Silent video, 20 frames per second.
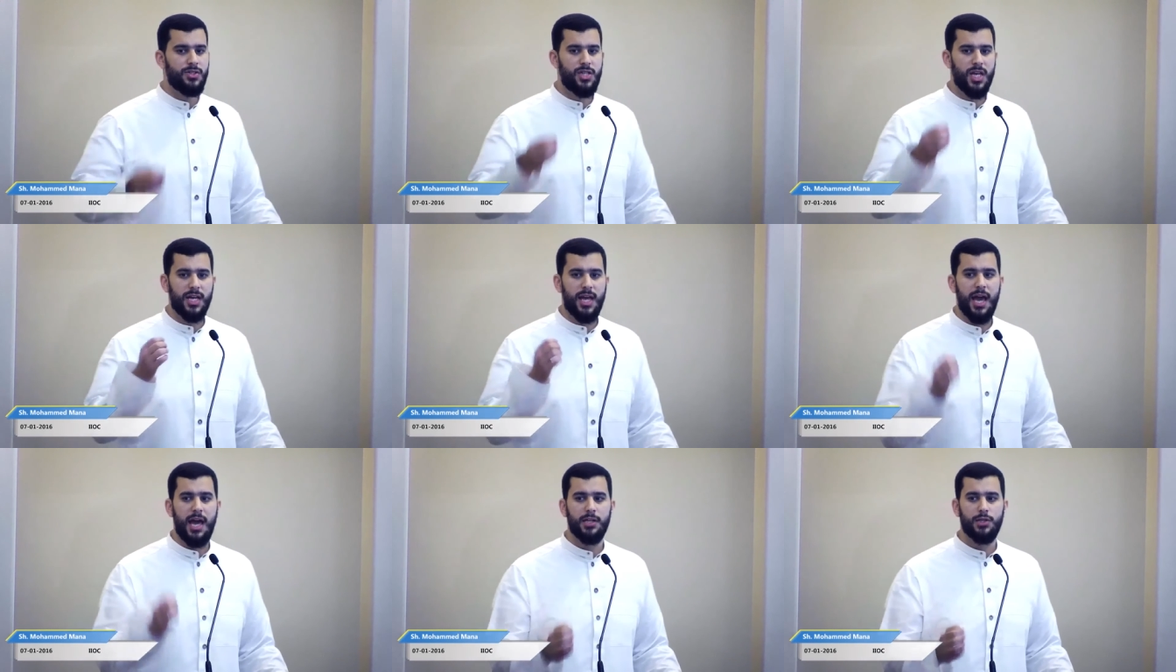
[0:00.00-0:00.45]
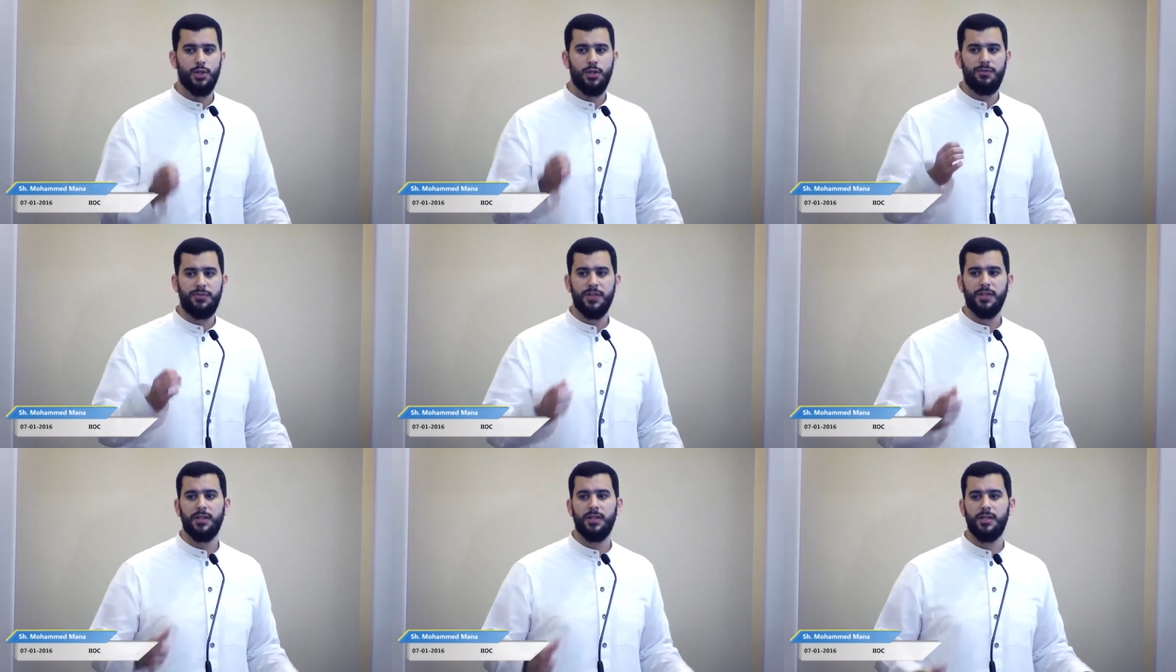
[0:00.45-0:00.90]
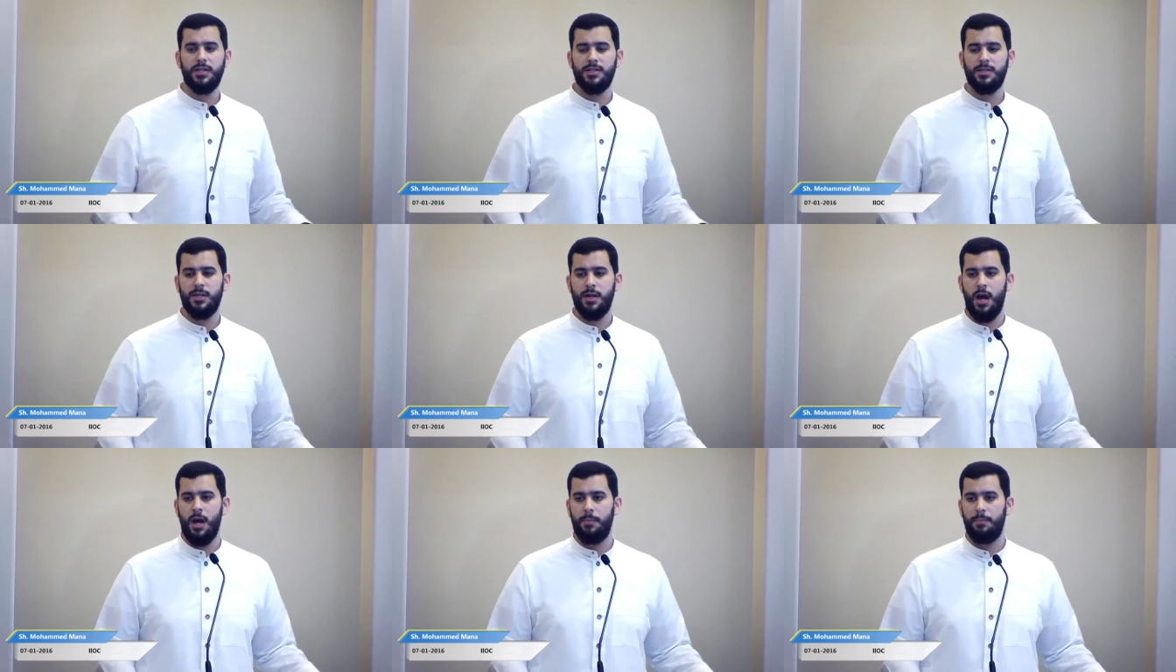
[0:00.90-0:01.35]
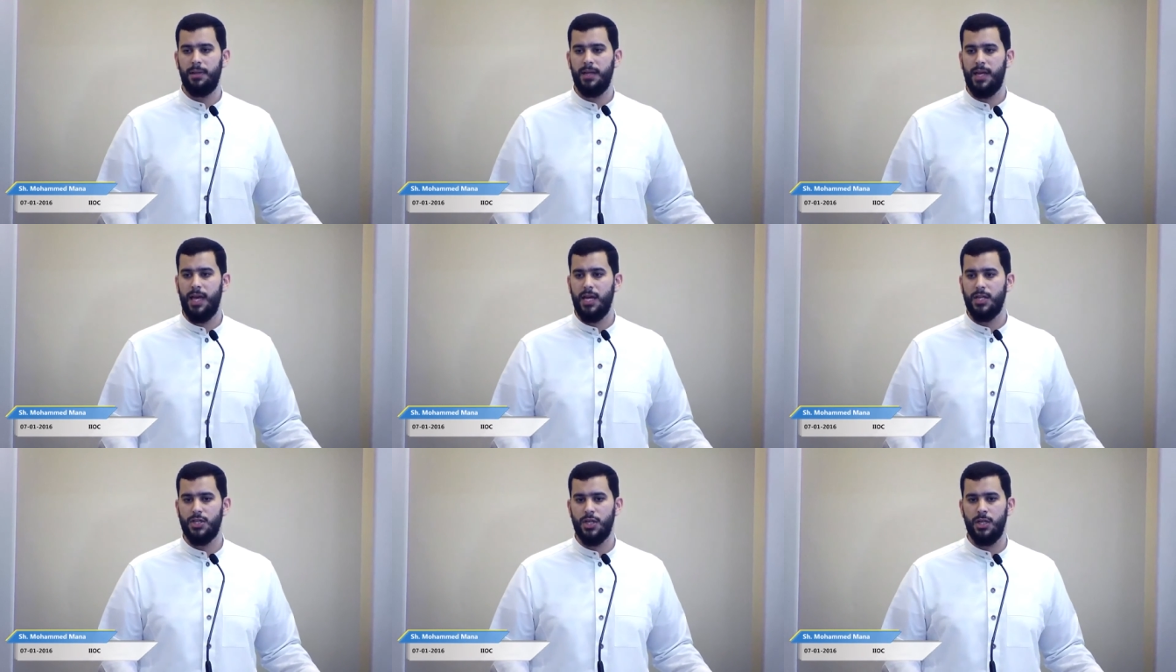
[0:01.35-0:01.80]
Zakatul fitr is an
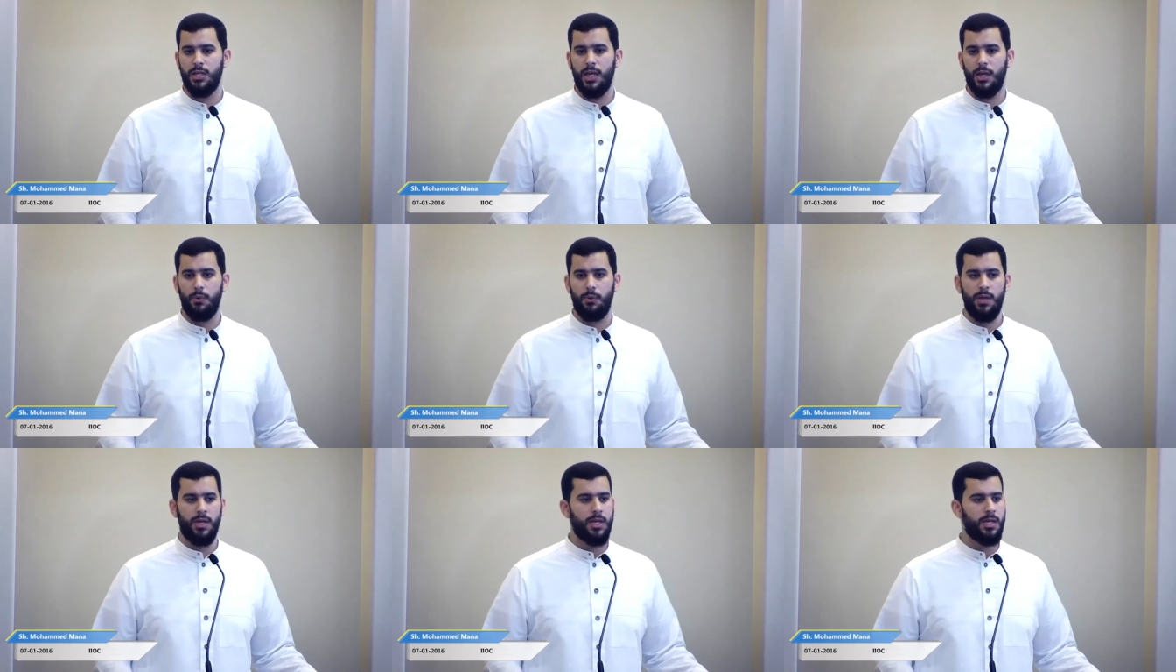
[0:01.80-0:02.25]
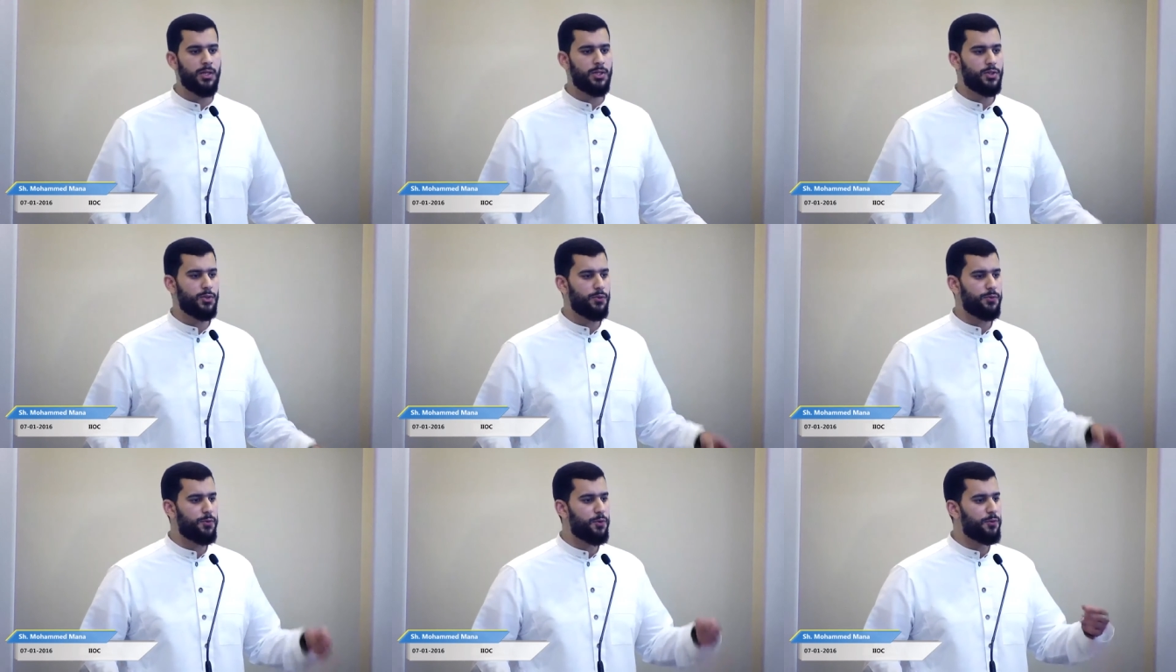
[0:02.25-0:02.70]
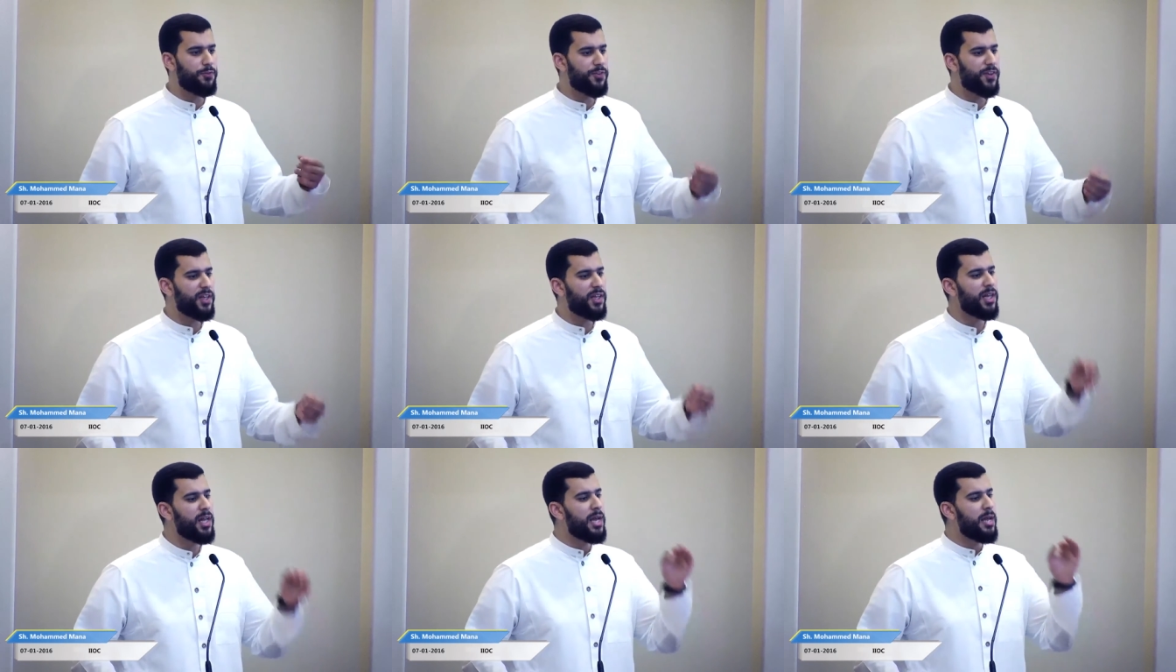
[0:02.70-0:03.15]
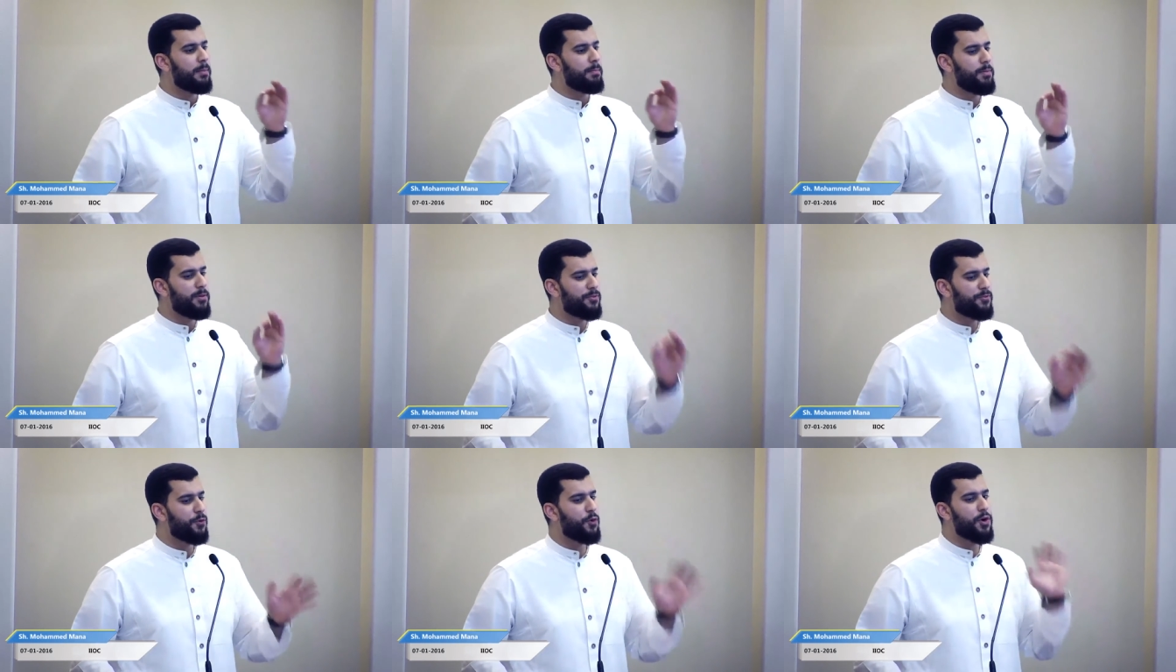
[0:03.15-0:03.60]
obligation that we need to fulfill
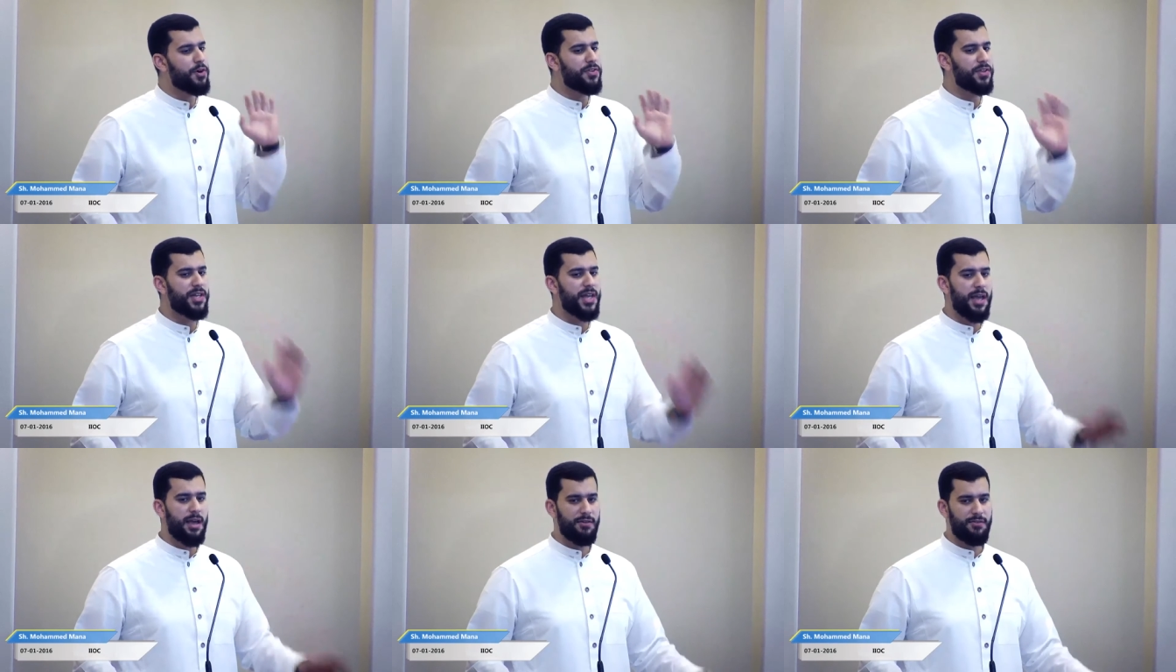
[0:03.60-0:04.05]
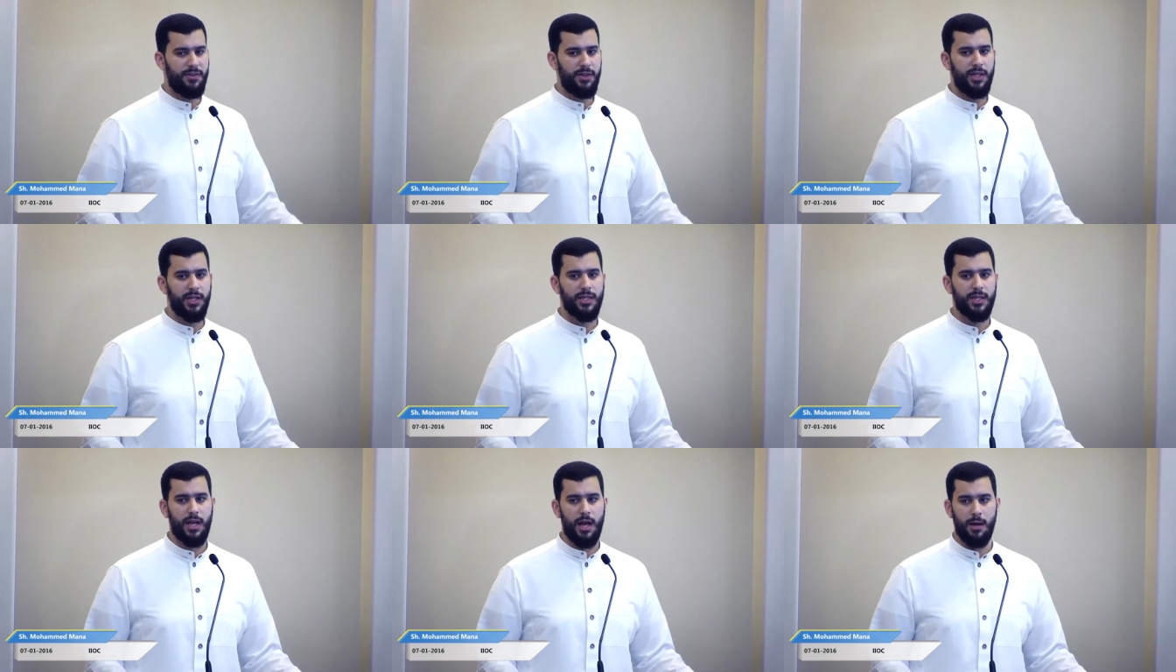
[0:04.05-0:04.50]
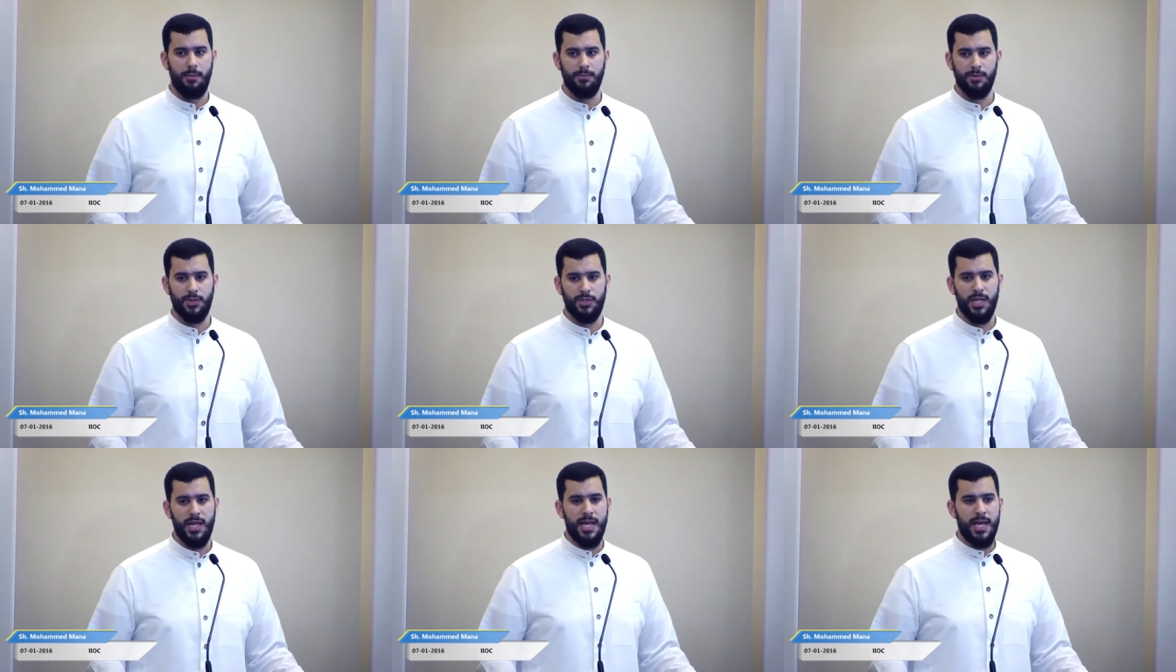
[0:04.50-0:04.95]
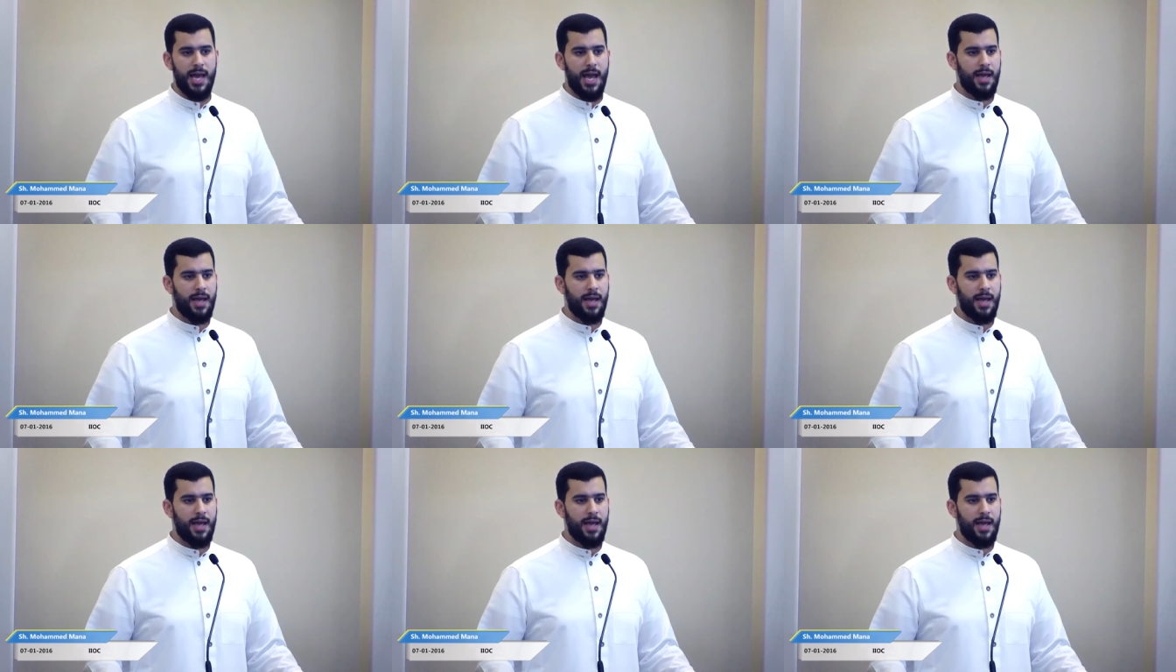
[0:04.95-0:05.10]
before the day of Eid comes.